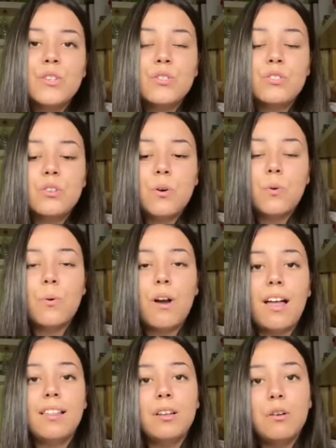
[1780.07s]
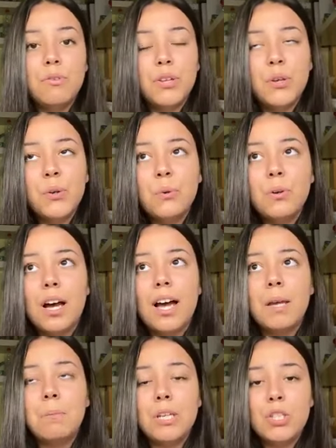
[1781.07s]
So I love you,
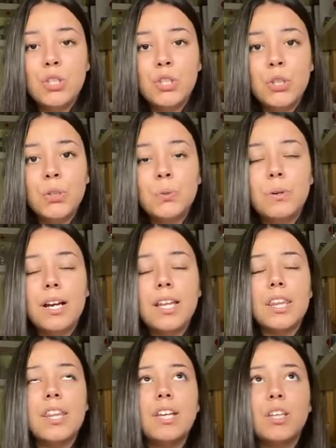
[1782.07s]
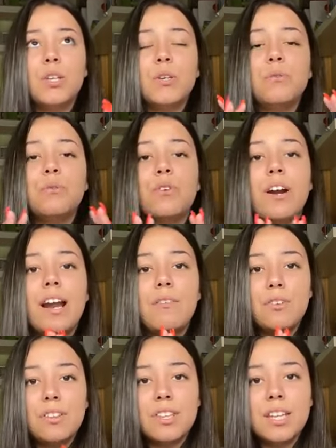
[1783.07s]
I miss you, and thank you for
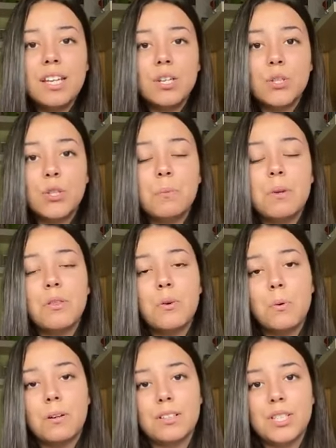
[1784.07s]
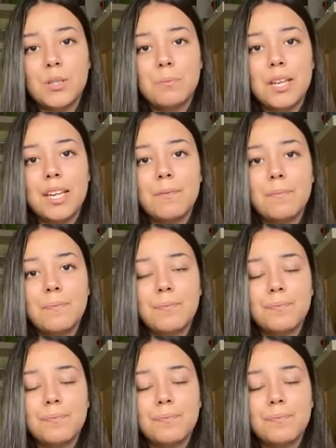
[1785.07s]
everything because you mean the world to me.